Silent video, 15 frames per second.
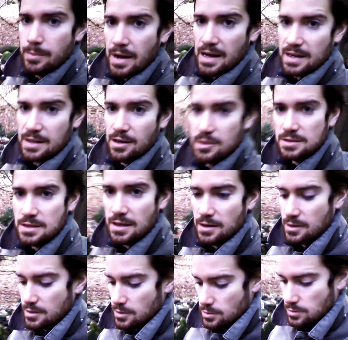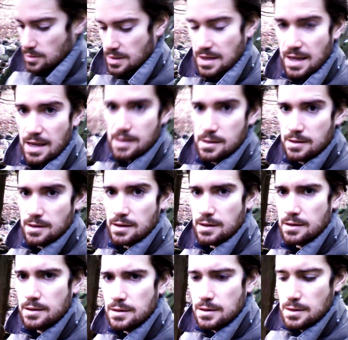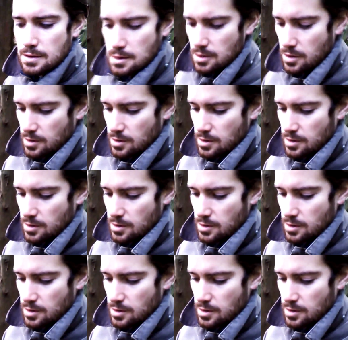in Ontario, Canada, on